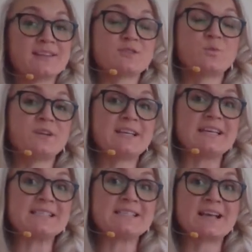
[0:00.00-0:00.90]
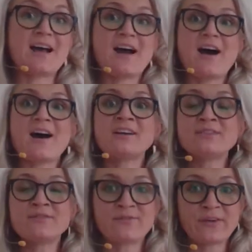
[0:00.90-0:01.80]
This one is
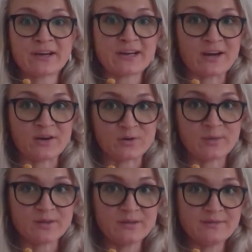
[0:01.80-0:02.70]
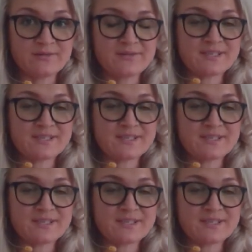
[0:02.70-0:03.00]
unfigureoutable.